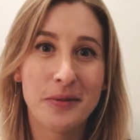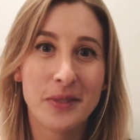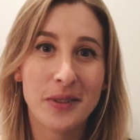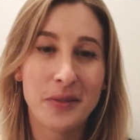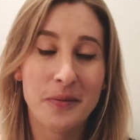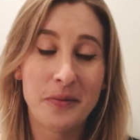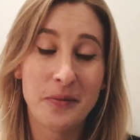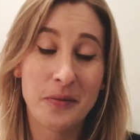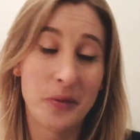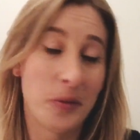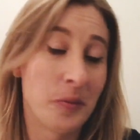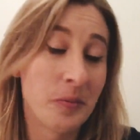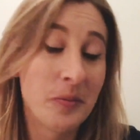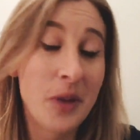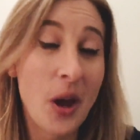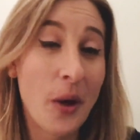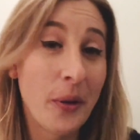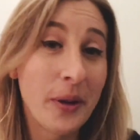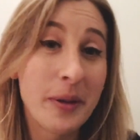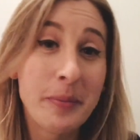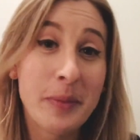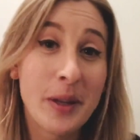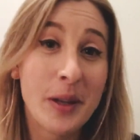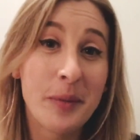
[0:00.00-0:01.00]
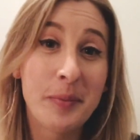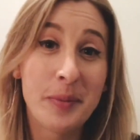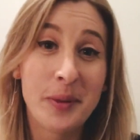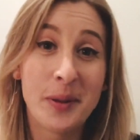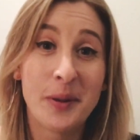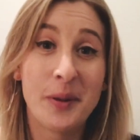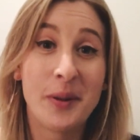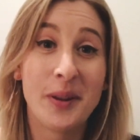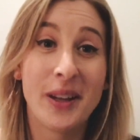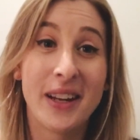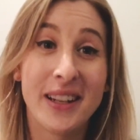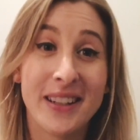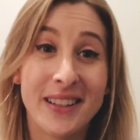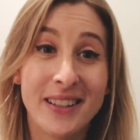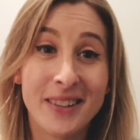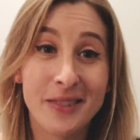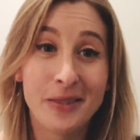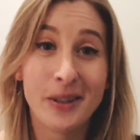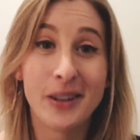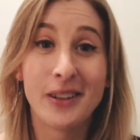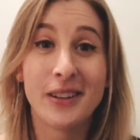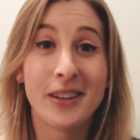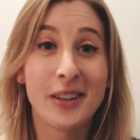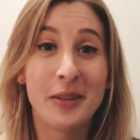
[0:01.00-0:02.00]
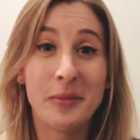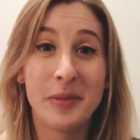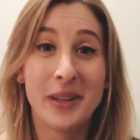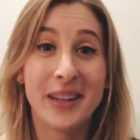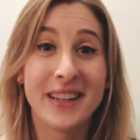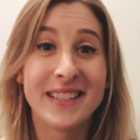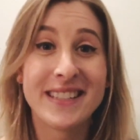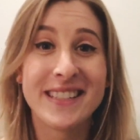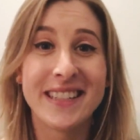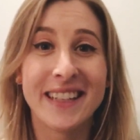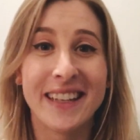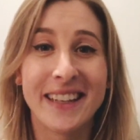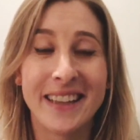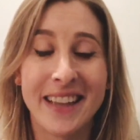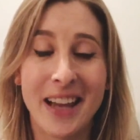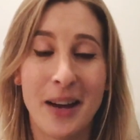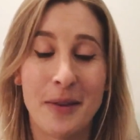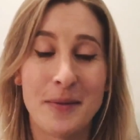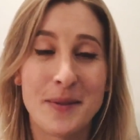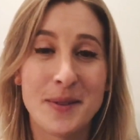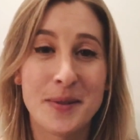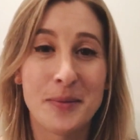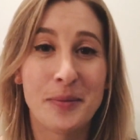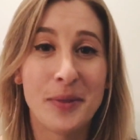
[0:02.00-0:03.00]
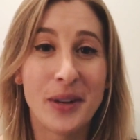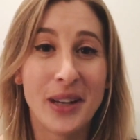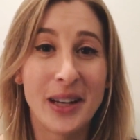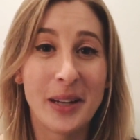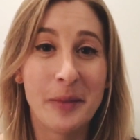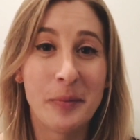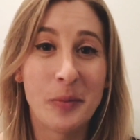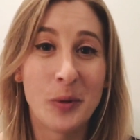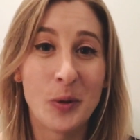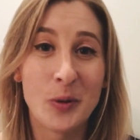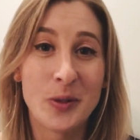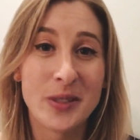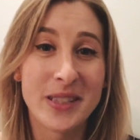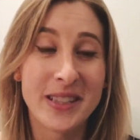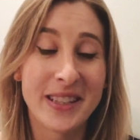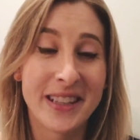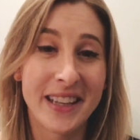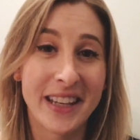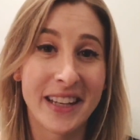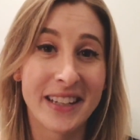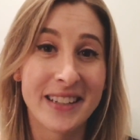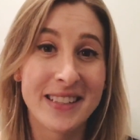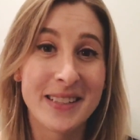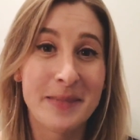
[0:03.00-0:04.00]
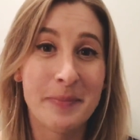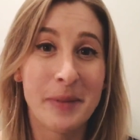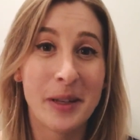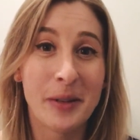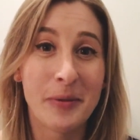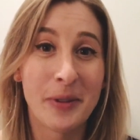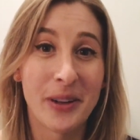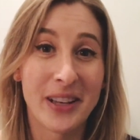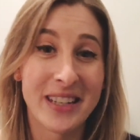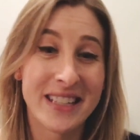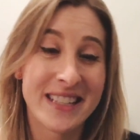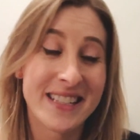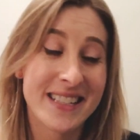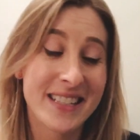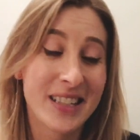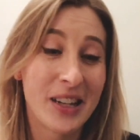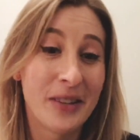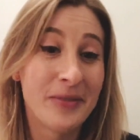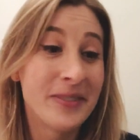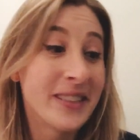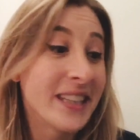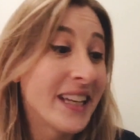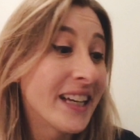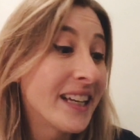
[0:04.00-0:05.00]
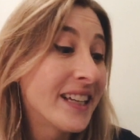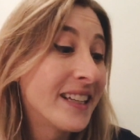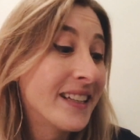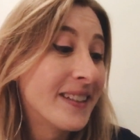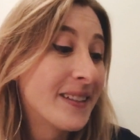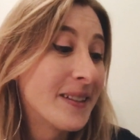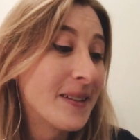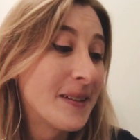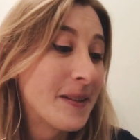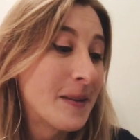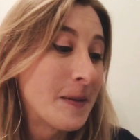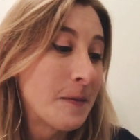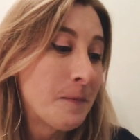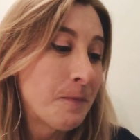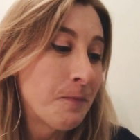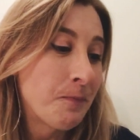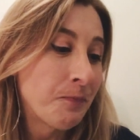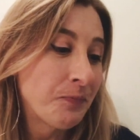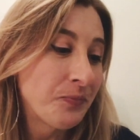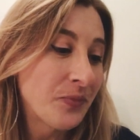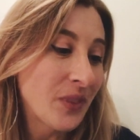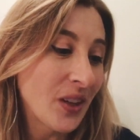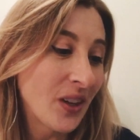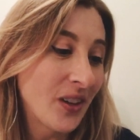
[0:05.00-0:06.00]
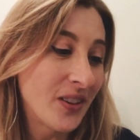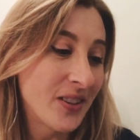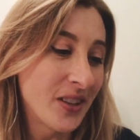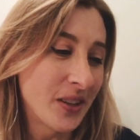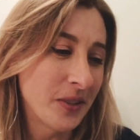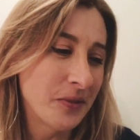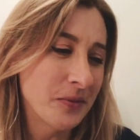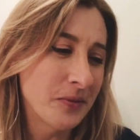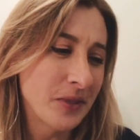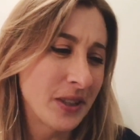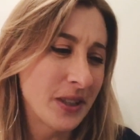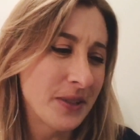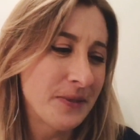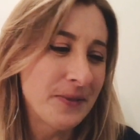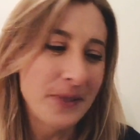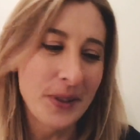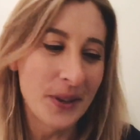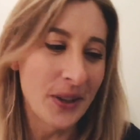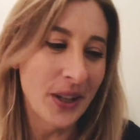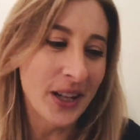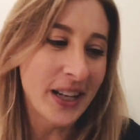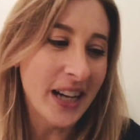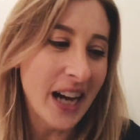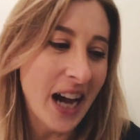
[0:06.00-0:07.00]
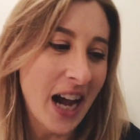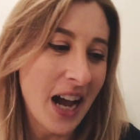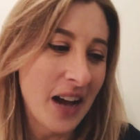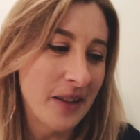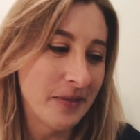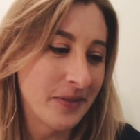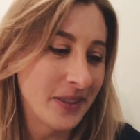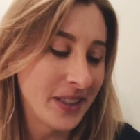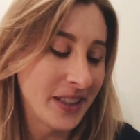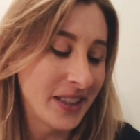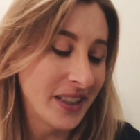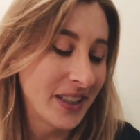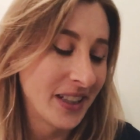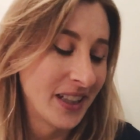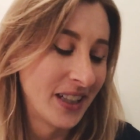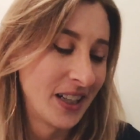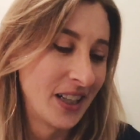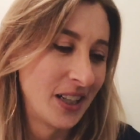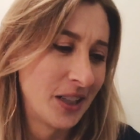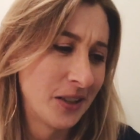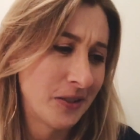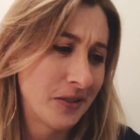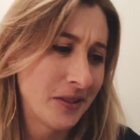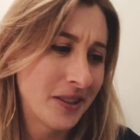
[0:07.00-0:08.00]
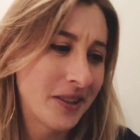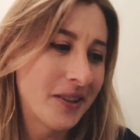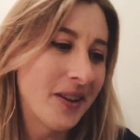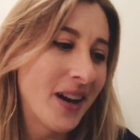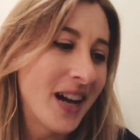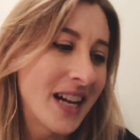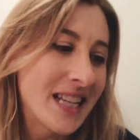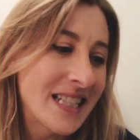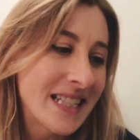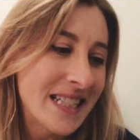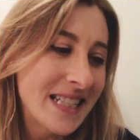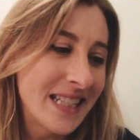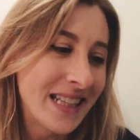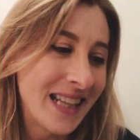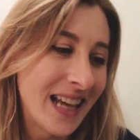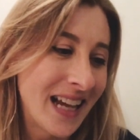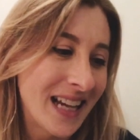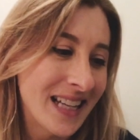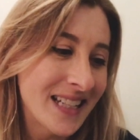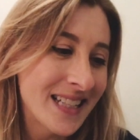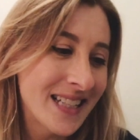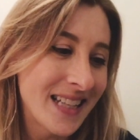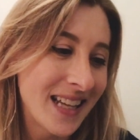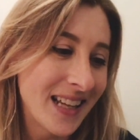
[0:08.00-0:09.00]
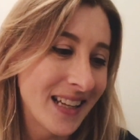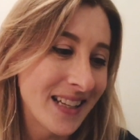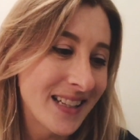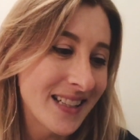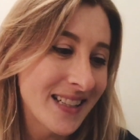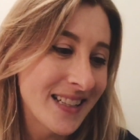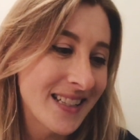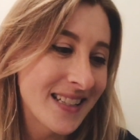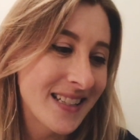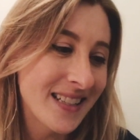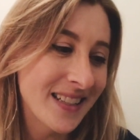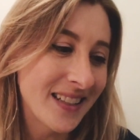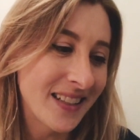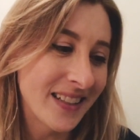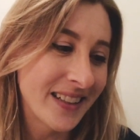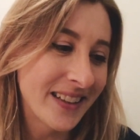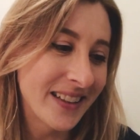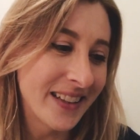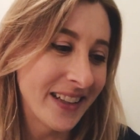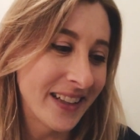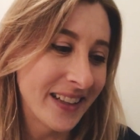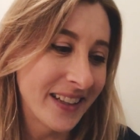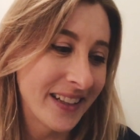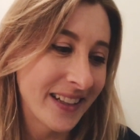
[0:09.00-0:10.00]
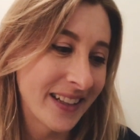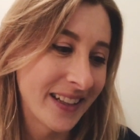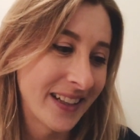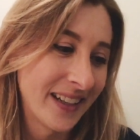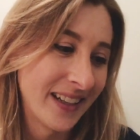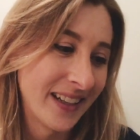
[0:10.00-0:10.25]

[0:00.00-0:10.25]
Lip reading: from knowing people in your own community, and that was a really important thing to me when I discovered it. I don't really feel like I have any regrets in that sense. I think